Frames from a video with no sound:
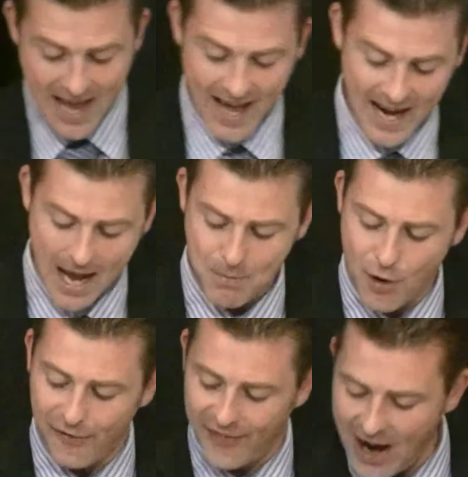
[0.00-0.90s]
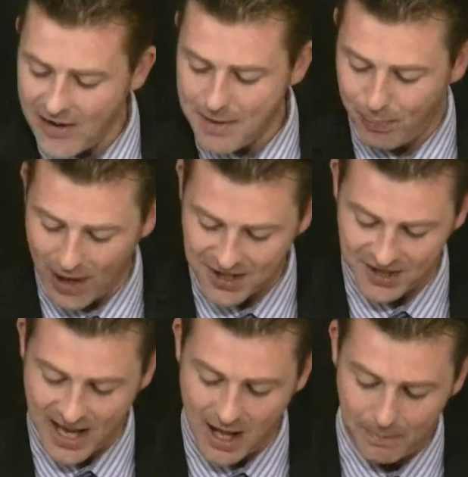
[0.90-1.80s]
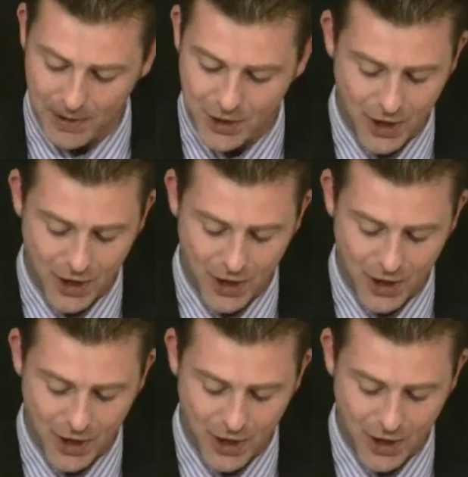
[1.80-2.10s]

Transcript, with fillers: And I am your very present help in